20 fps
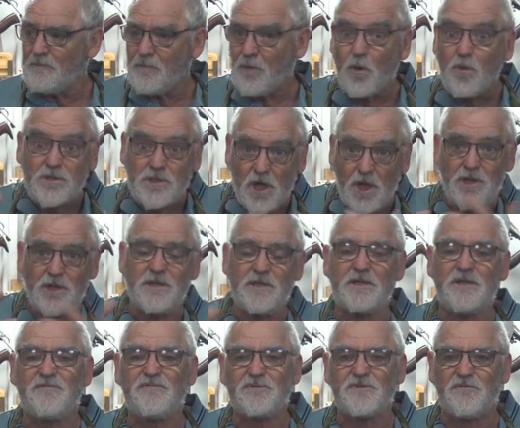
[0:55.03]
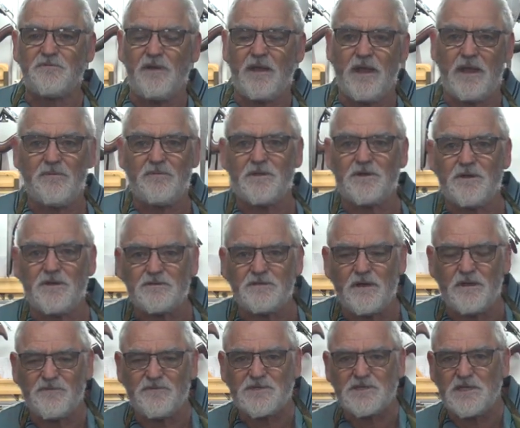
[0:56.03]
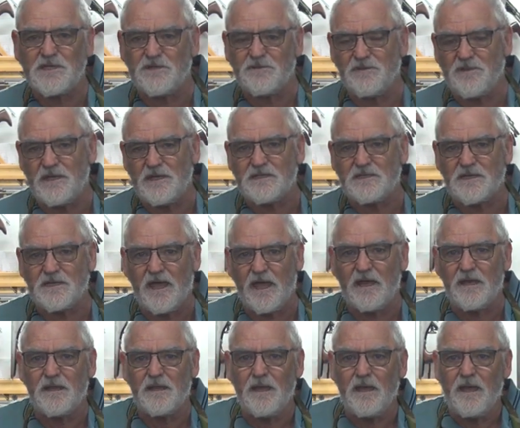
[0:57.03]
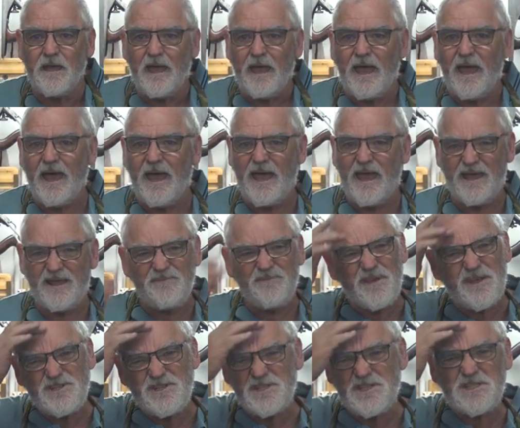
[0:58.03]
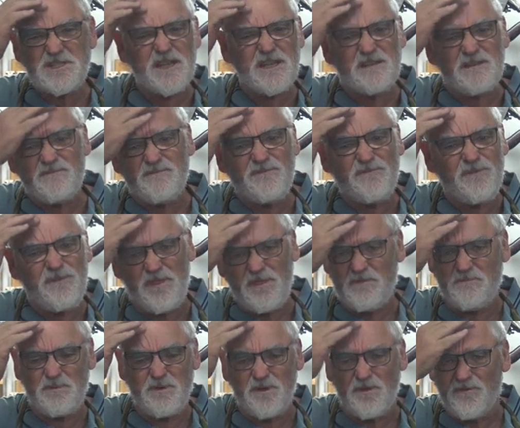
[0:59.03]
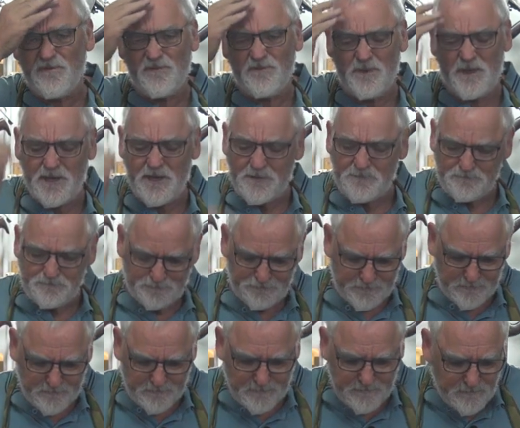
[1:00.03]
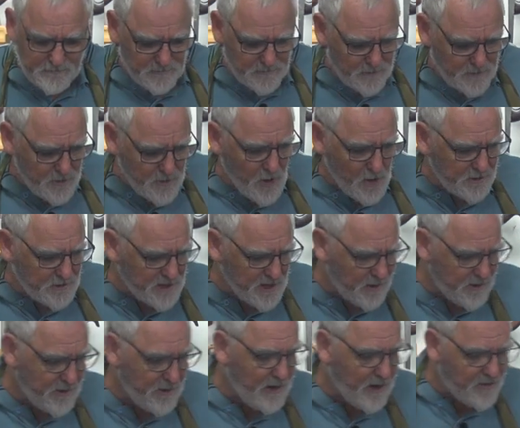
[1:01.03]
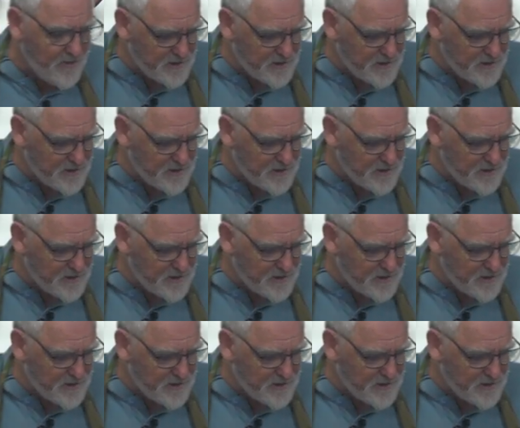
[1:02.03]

alternatives around that I've seen on the internet, and they just didn't fit the bill for me. So anyway,